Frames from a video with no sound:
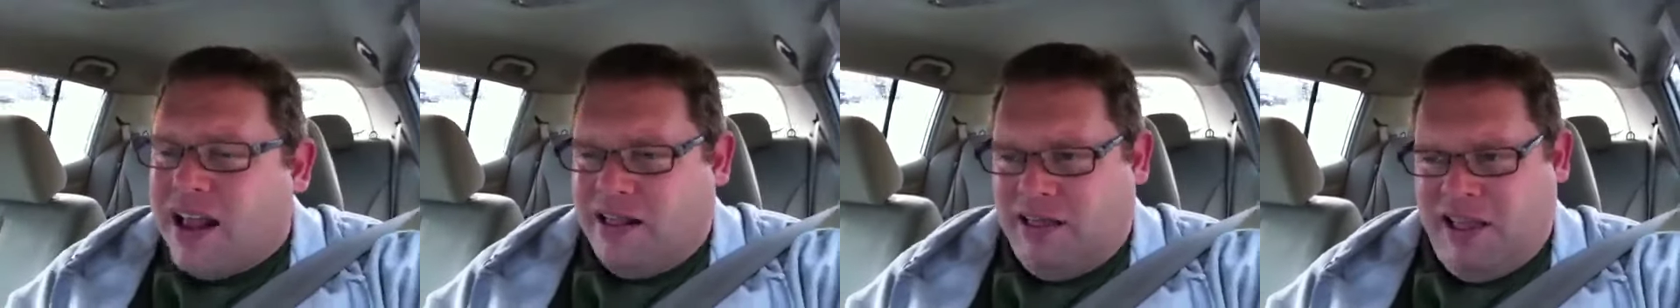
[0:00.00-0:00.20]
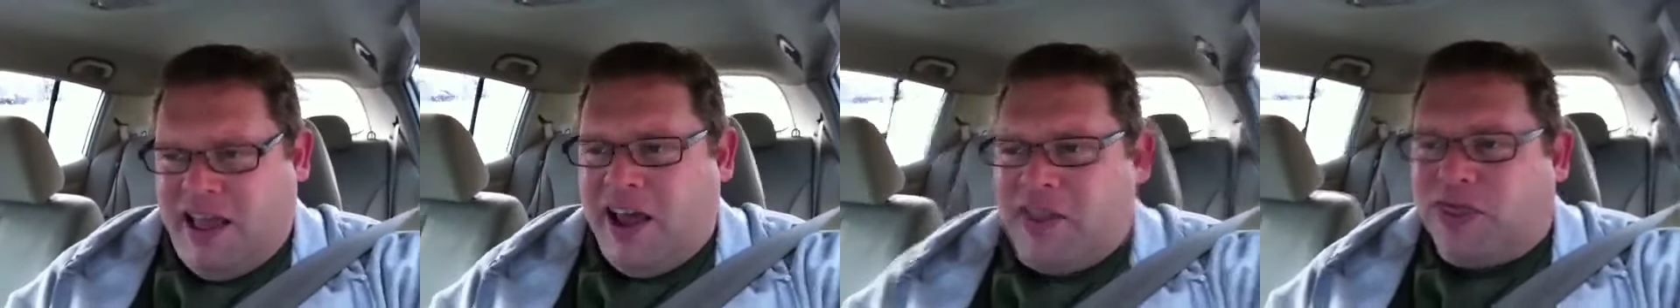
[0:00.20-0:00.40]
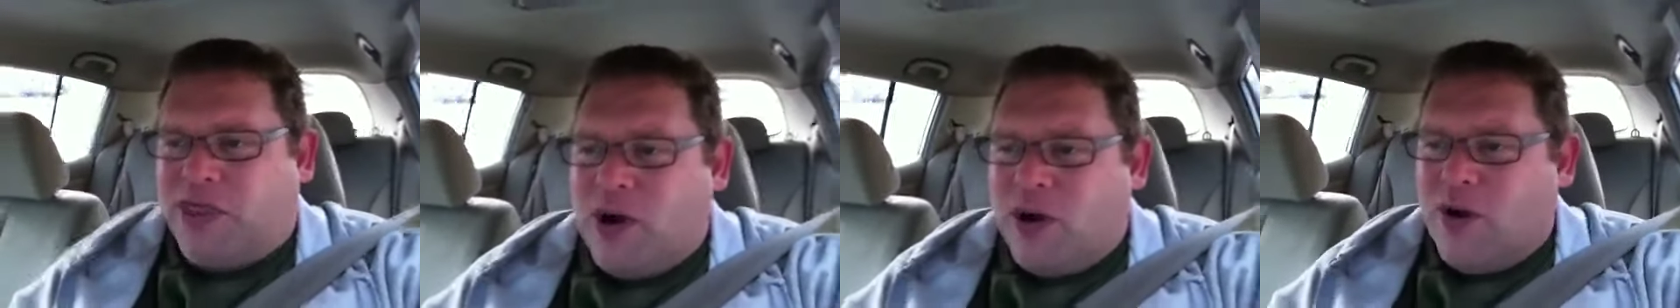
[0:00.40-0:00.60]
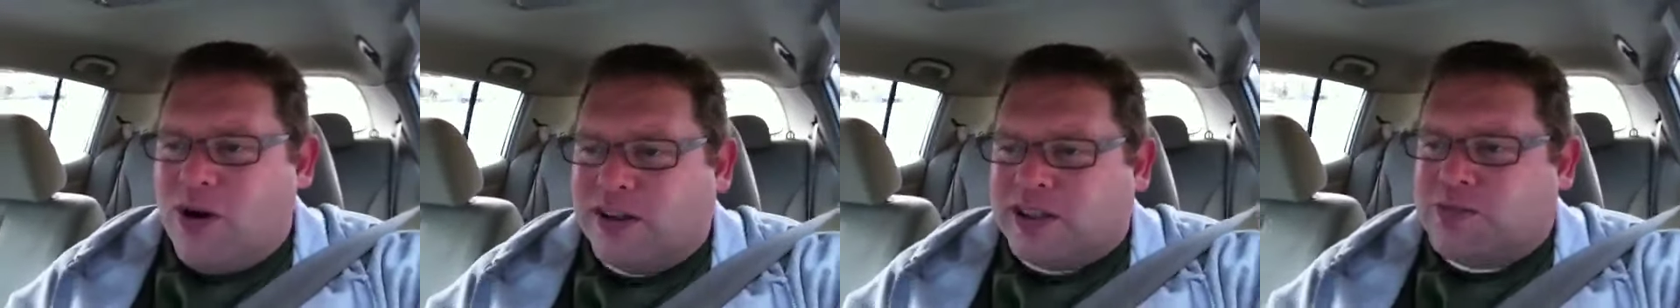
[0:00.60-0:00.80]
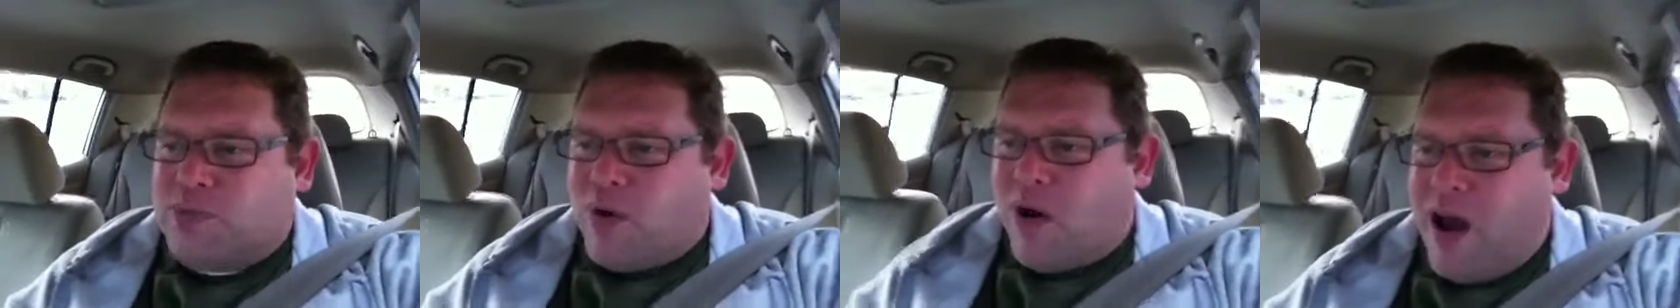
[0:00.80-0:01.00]
let
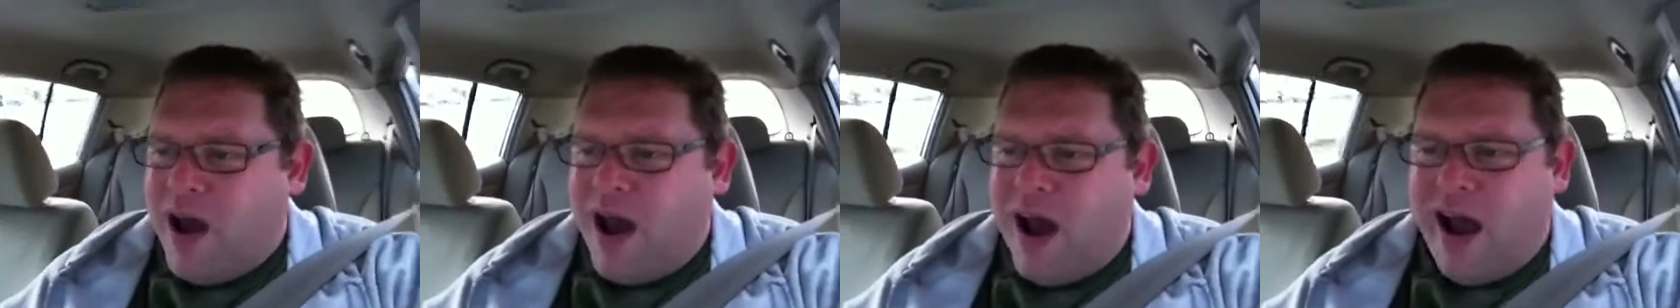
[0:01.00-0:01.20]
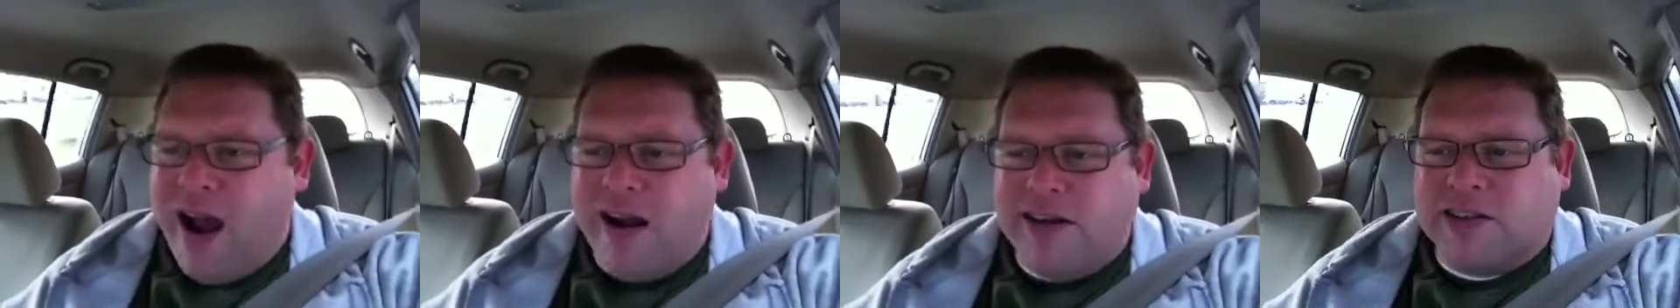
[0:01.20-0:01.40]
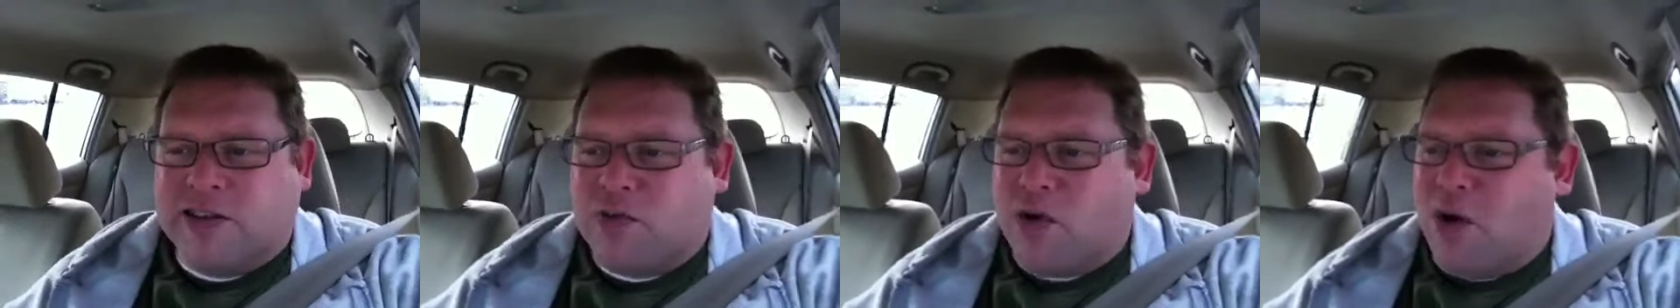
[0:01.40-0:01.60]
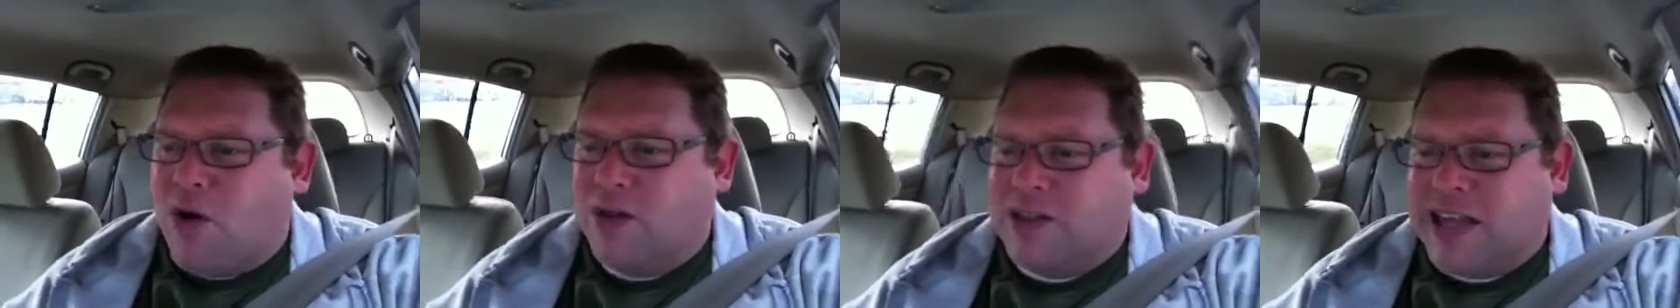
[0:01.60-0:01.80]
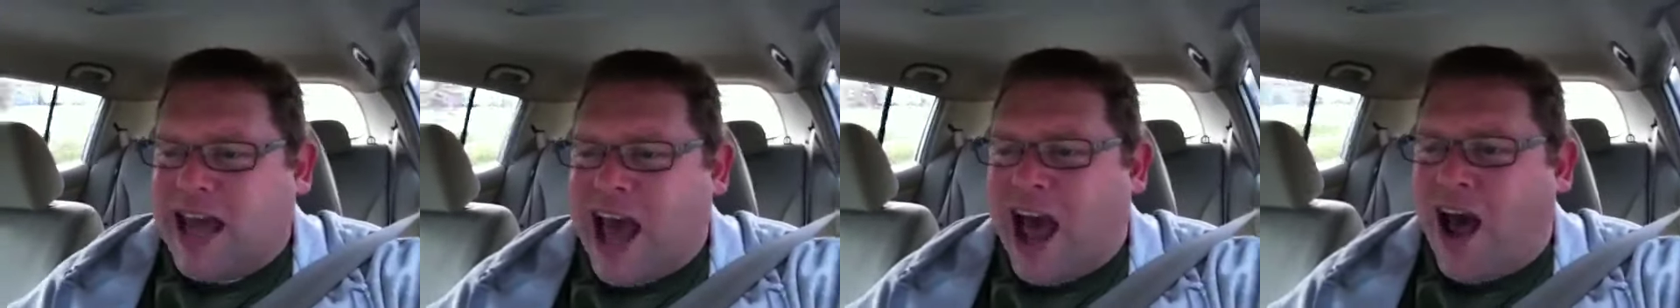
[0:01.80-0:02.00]
those prayers
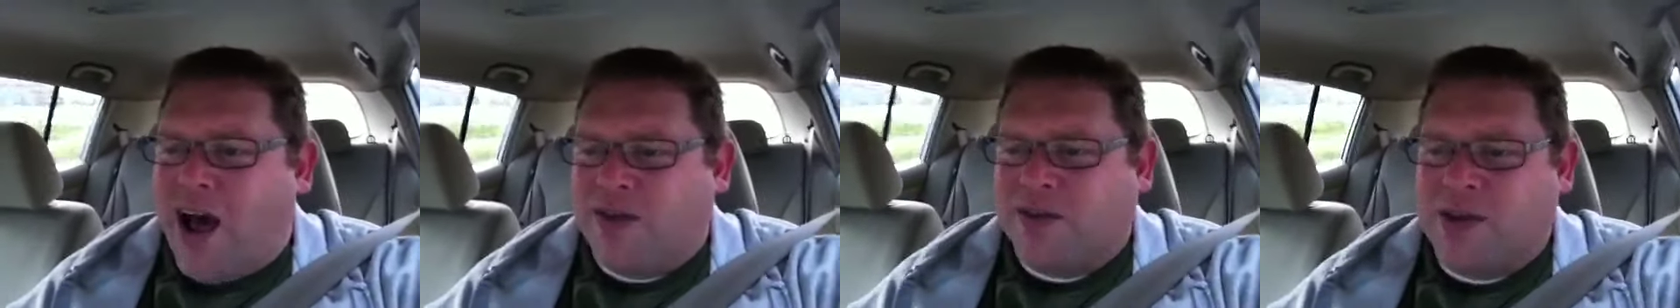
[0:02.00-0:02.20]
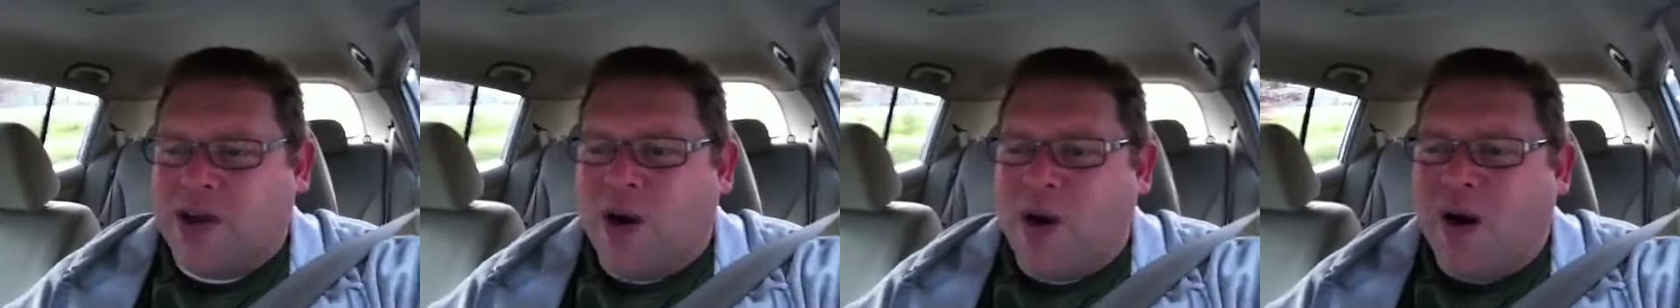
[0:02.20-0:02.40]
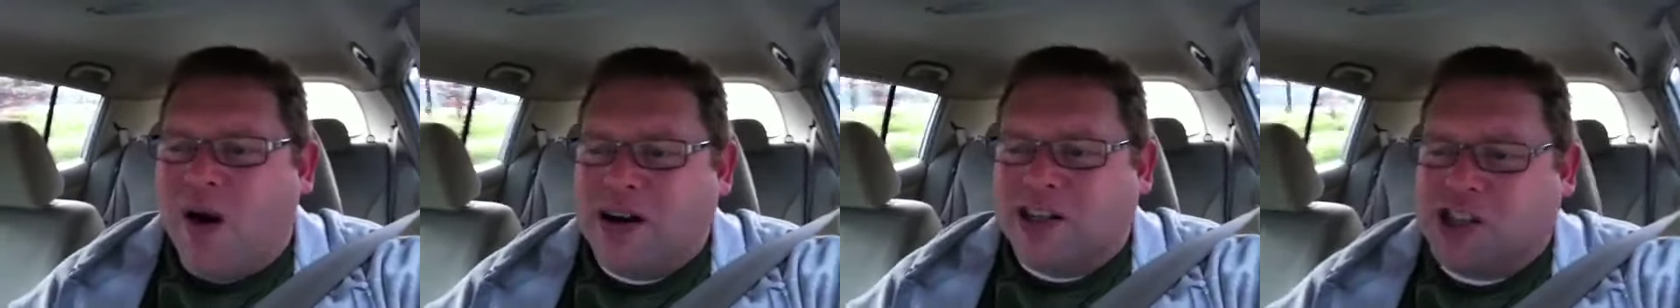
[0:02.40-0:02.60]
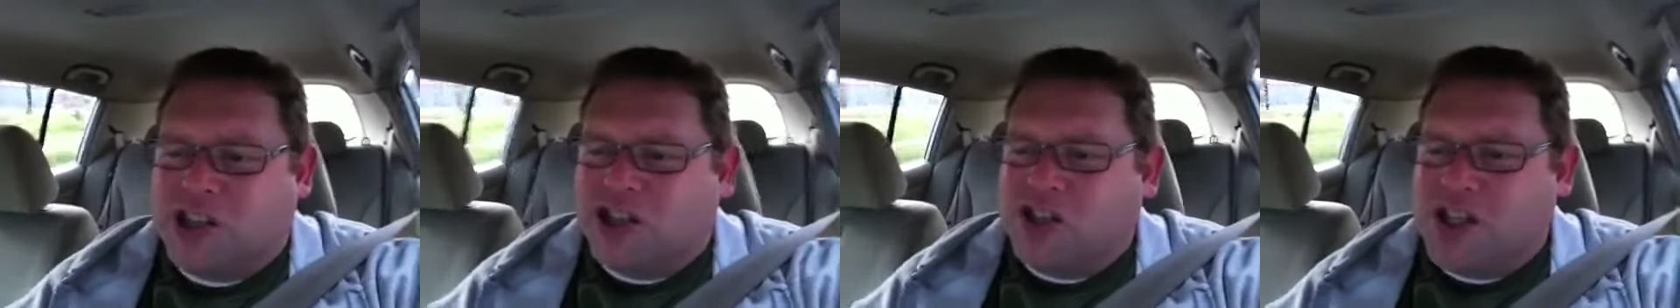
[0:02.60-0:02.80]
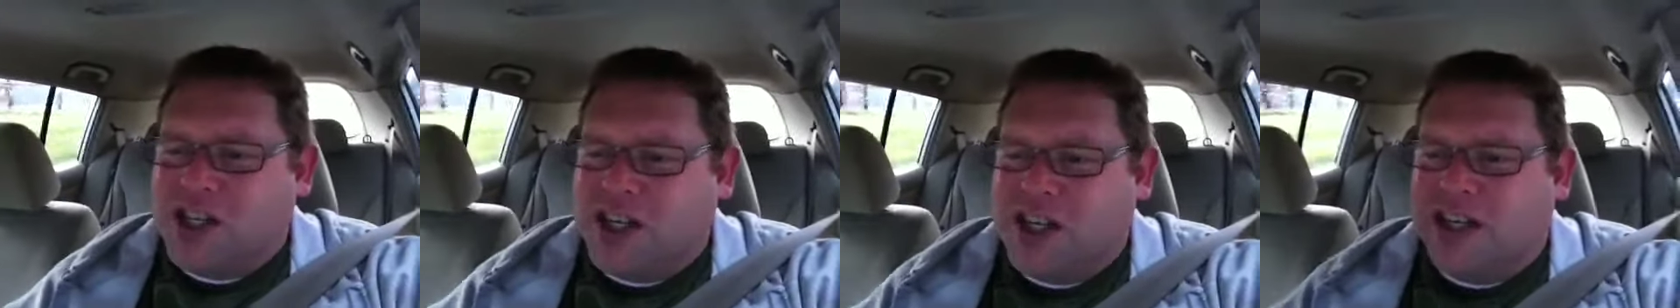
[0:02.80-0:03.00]
roll down your
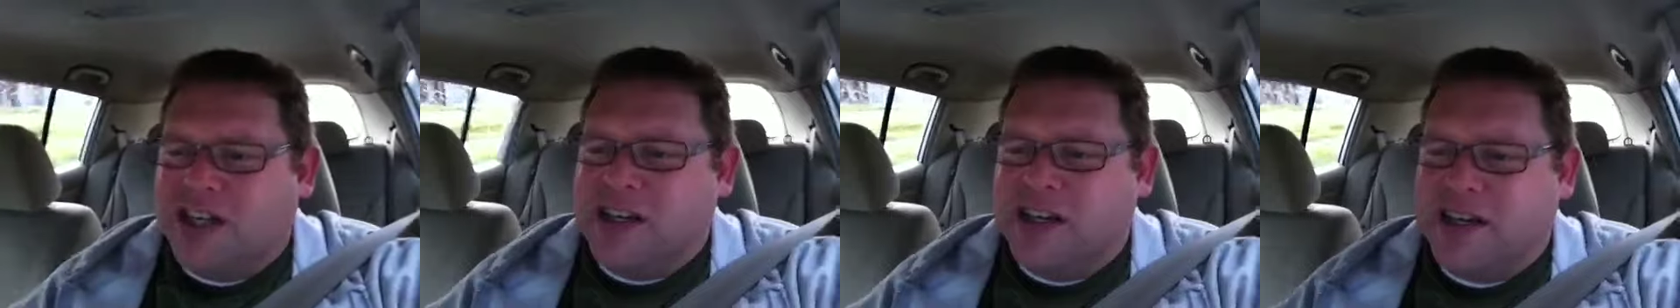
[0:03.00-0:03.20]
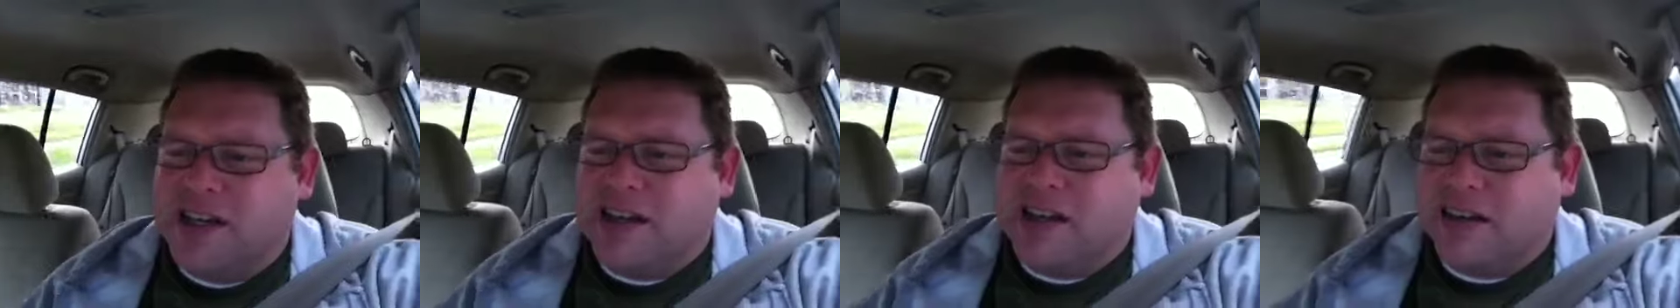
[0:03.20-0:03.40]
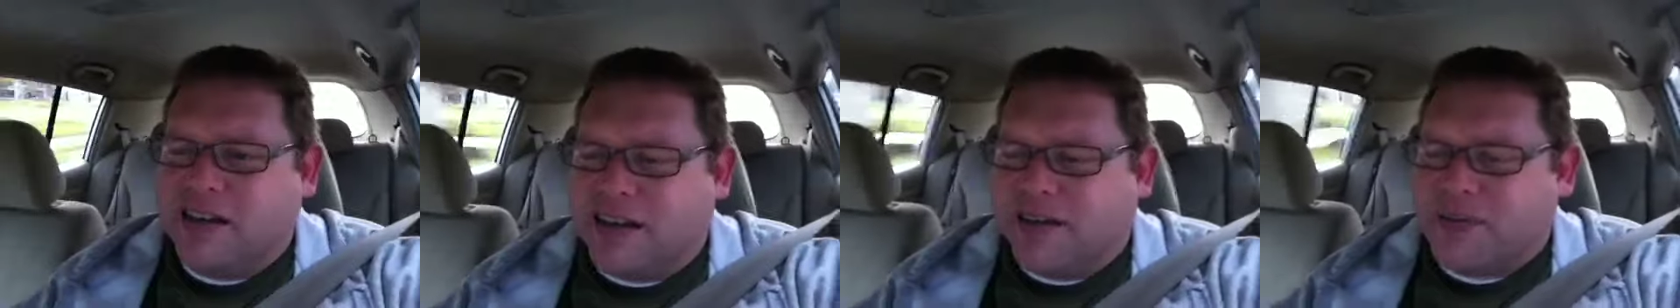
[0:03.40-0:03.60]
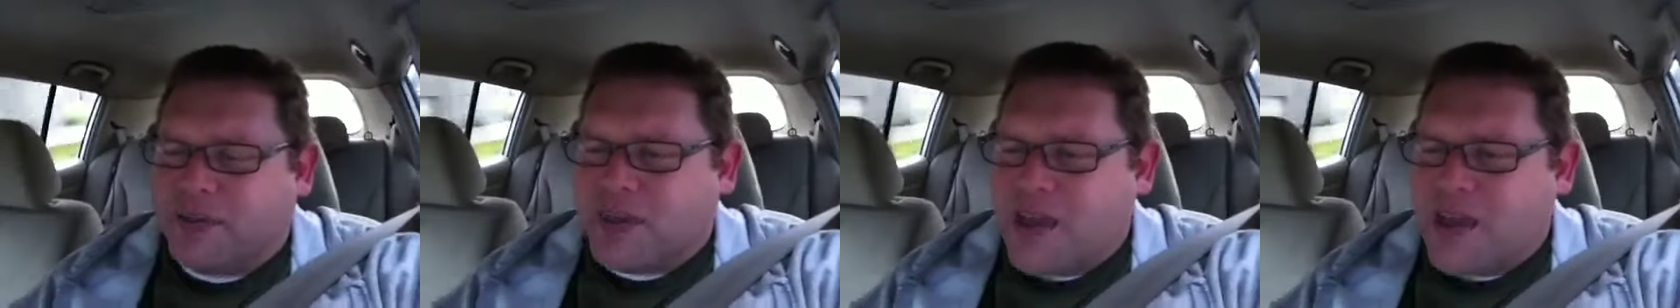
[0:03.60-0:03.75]
cheek.